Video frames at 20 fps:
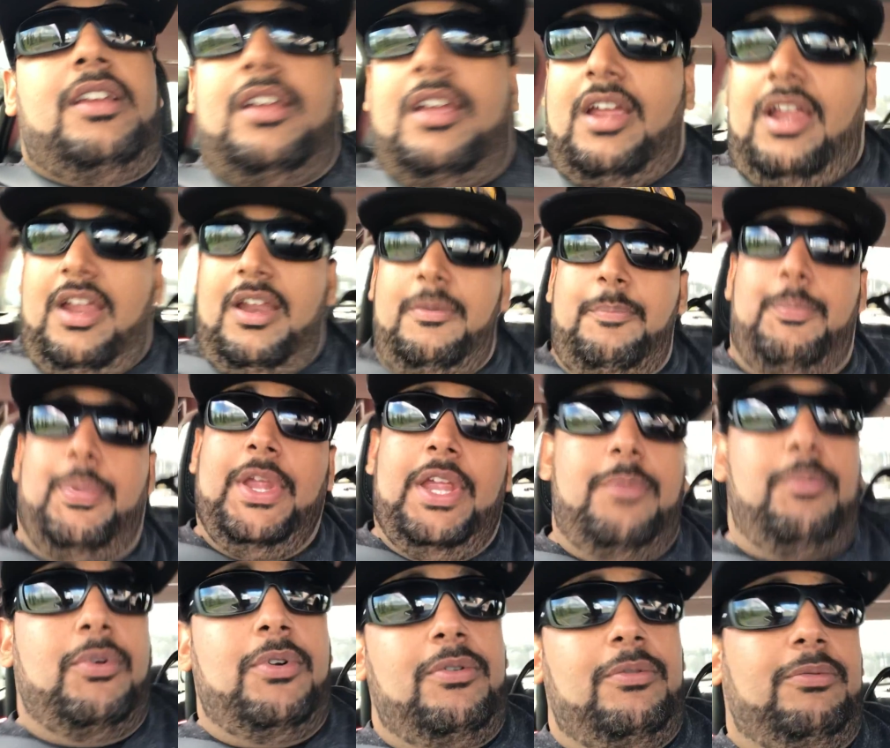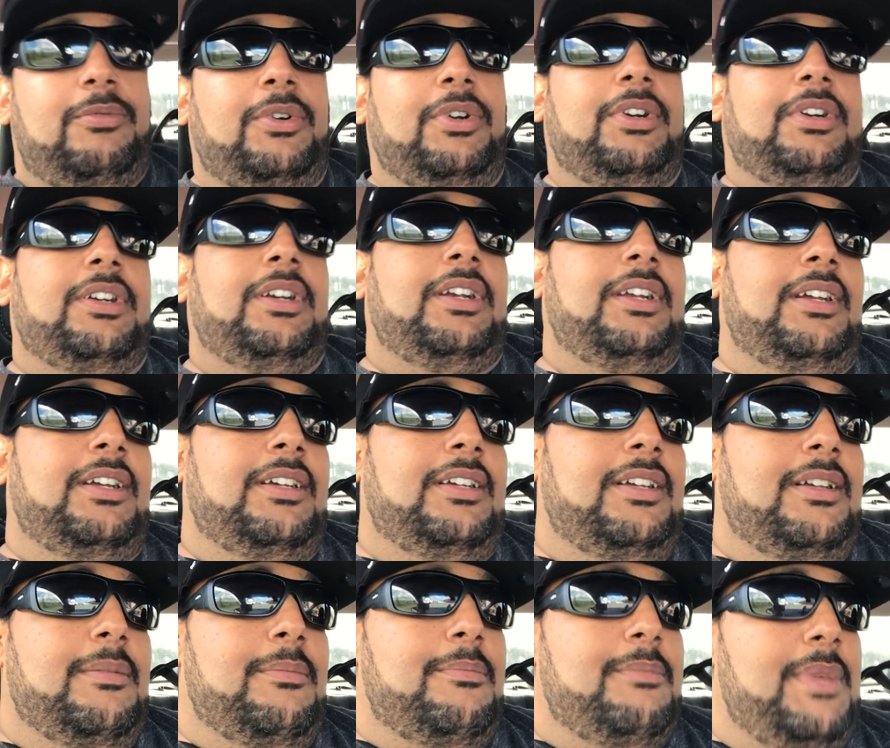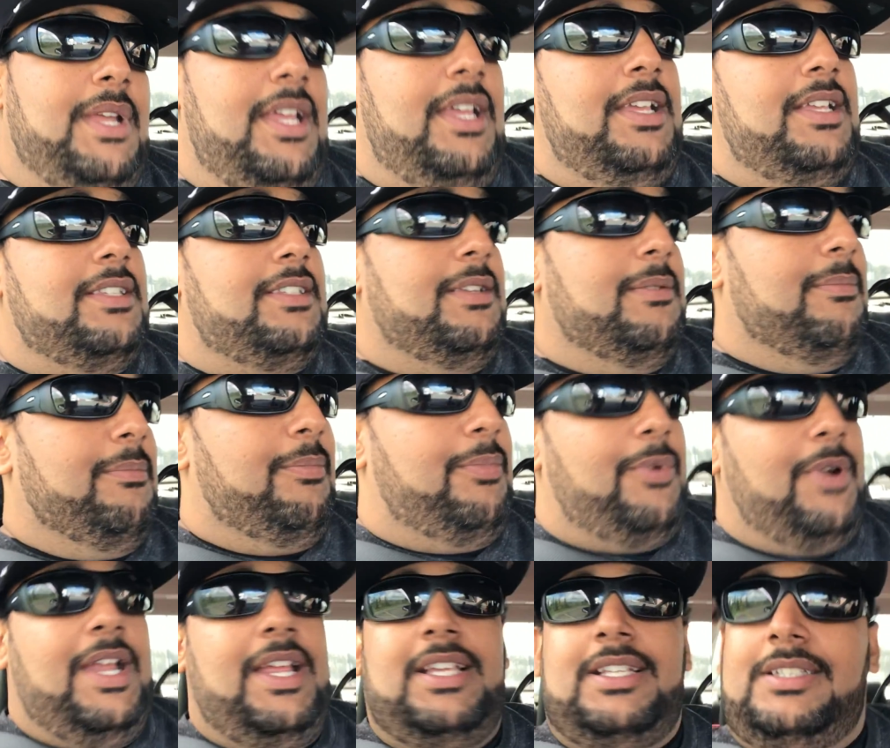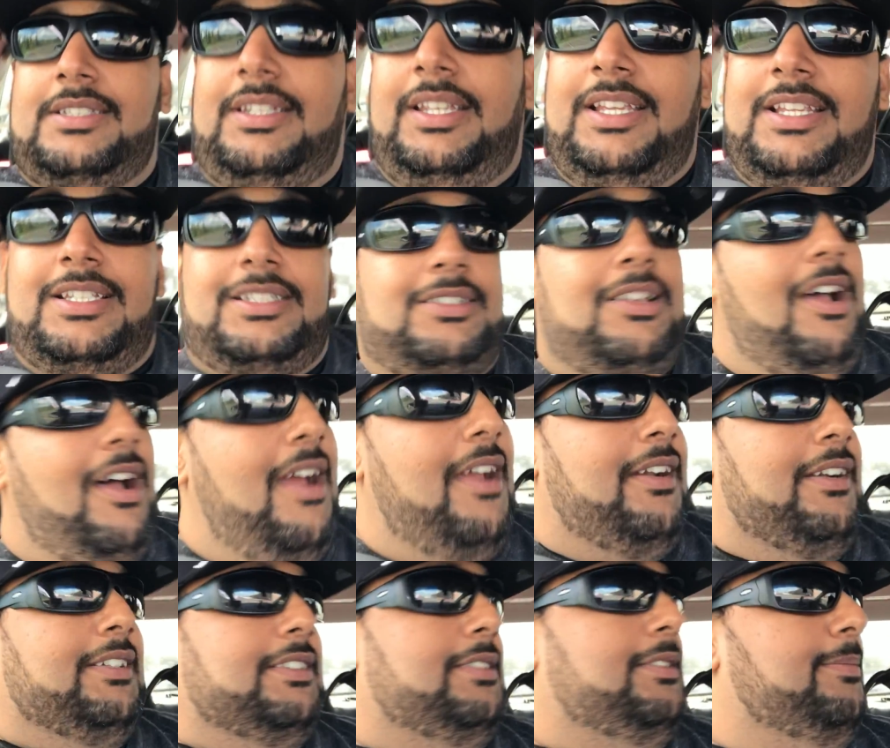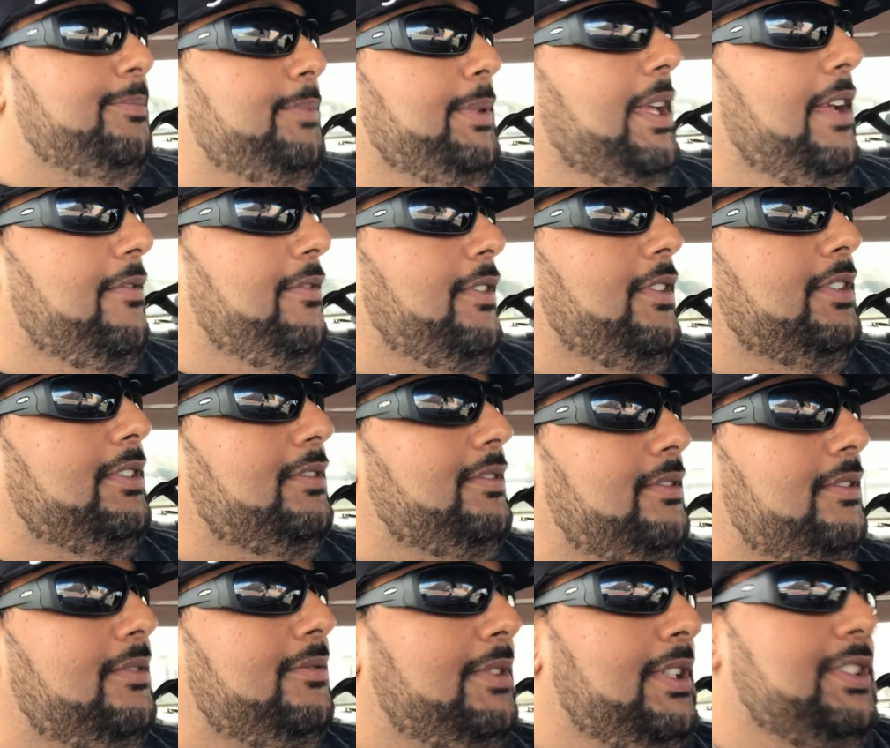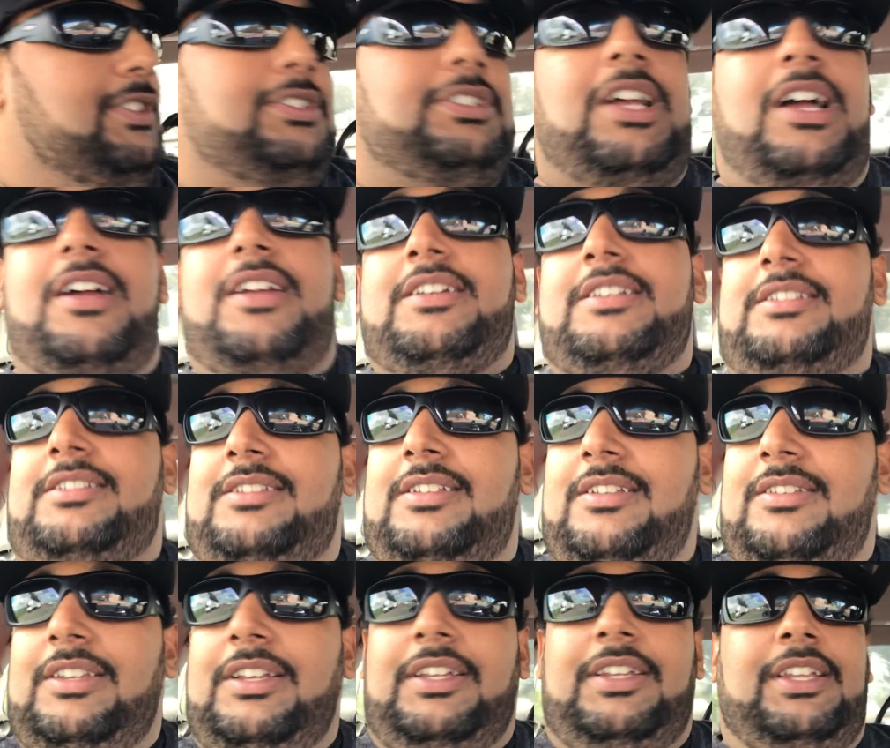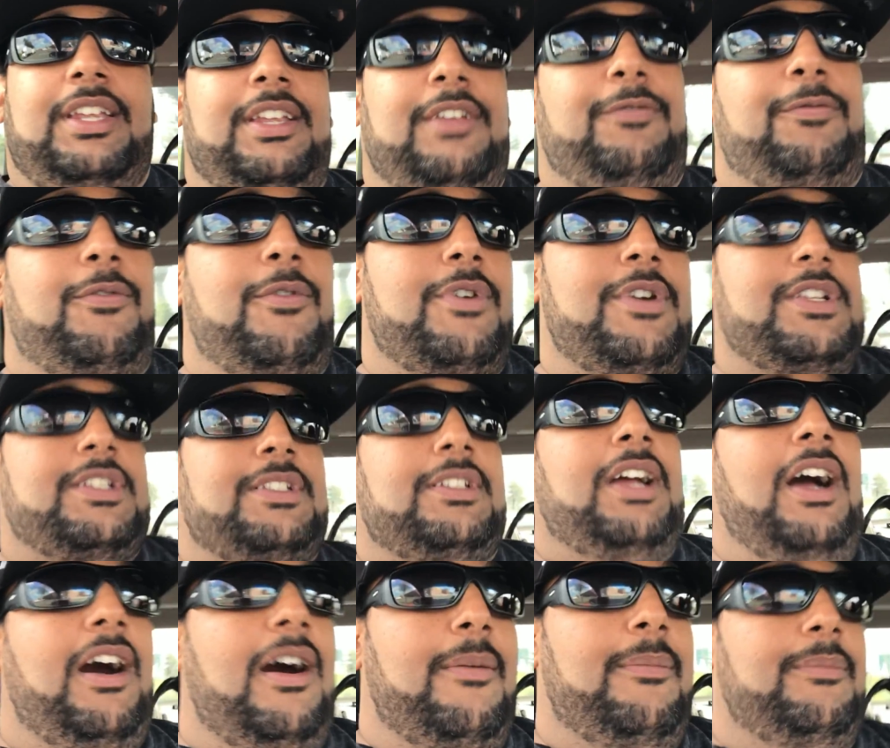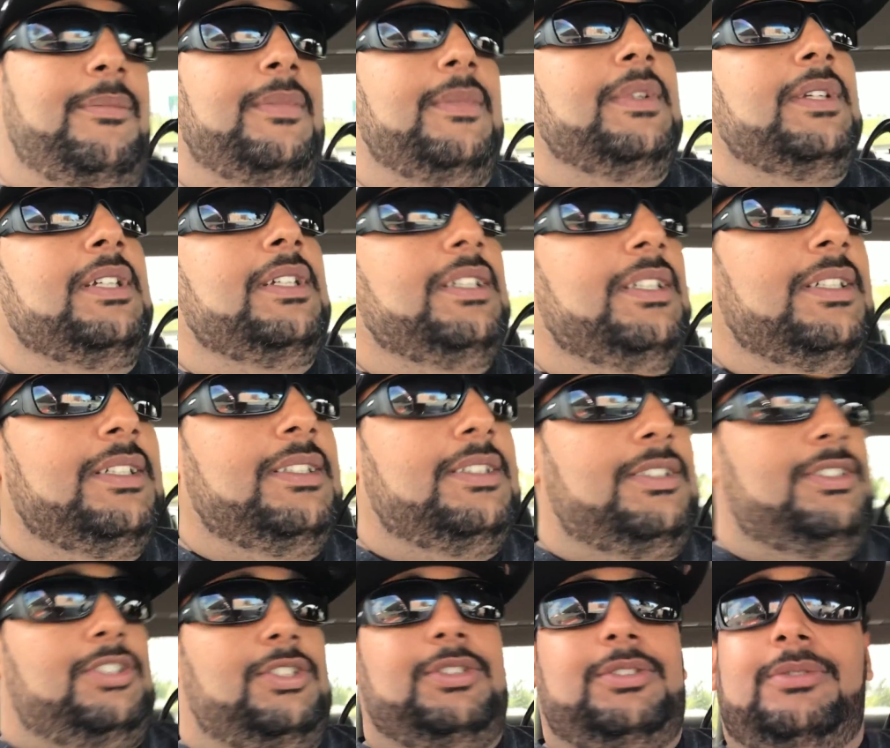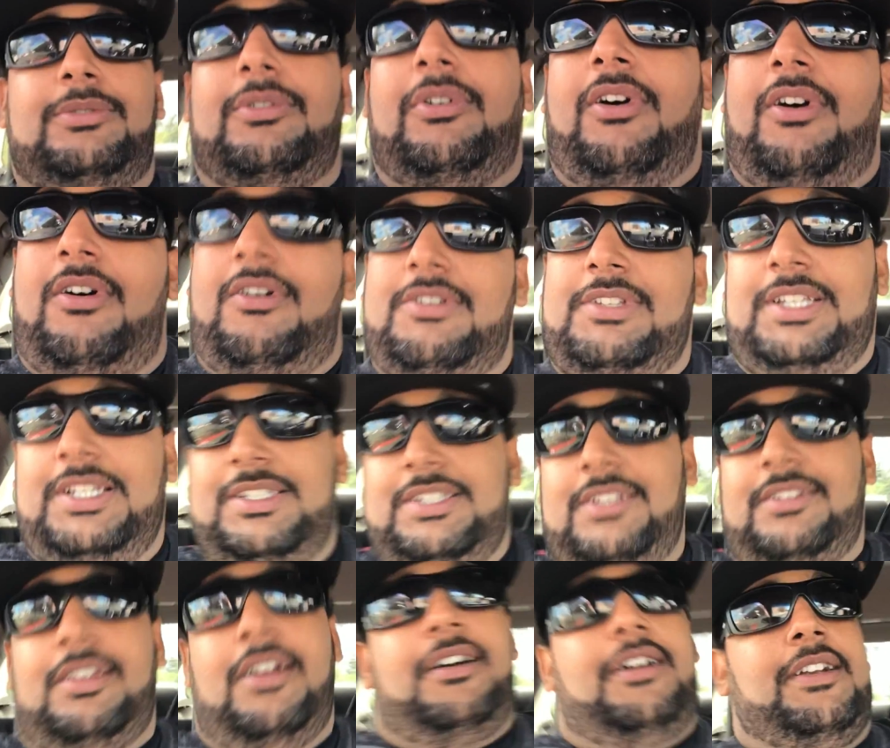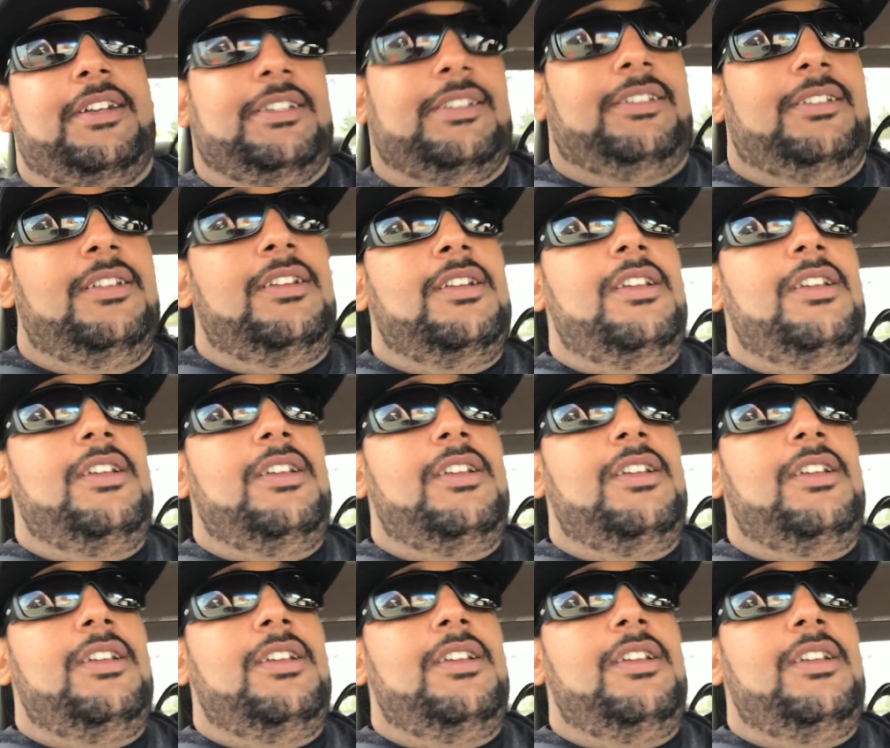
And people were amazed and praised these tires. We have good rich tires, the GeForce COMP-2 all-season tires.